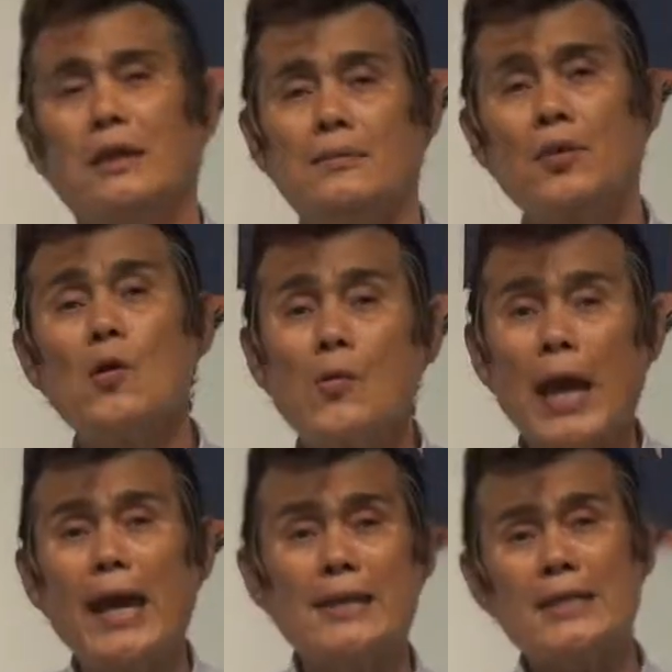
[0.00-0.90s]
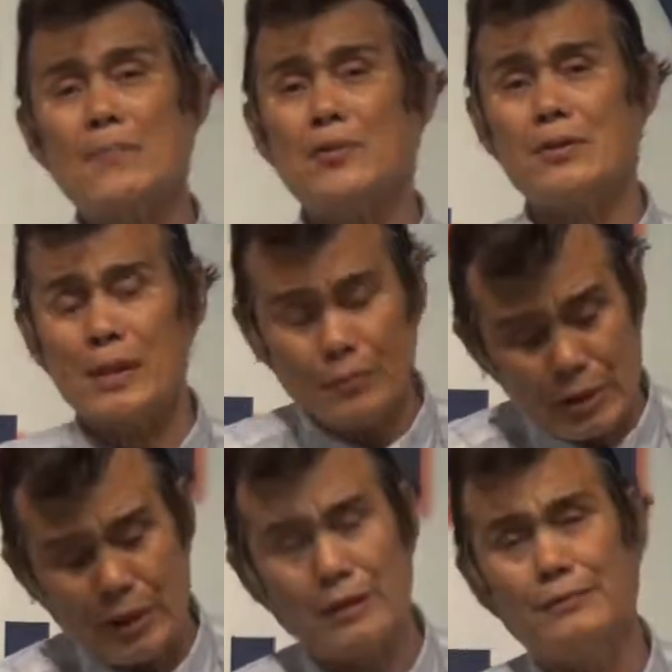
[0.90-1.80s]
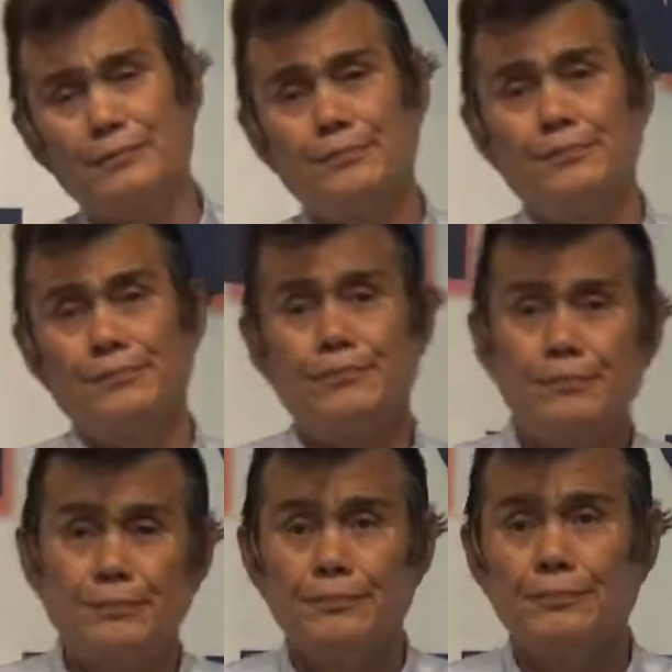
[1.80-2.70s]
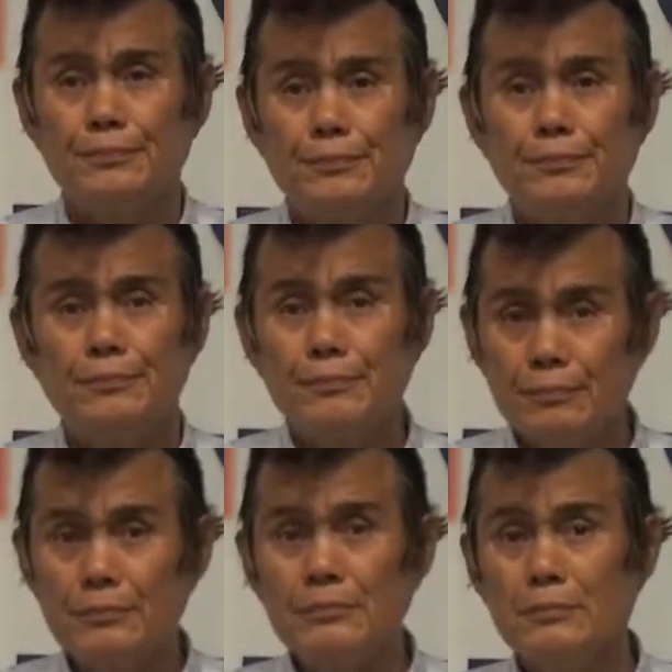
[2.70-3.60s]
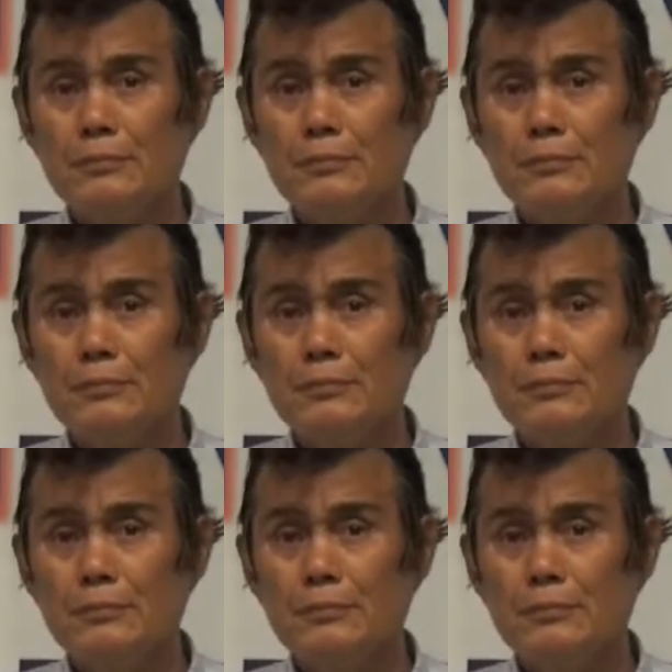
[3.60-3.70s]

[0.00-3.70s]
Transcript: Proverbs 8, chapter 17. Hmm?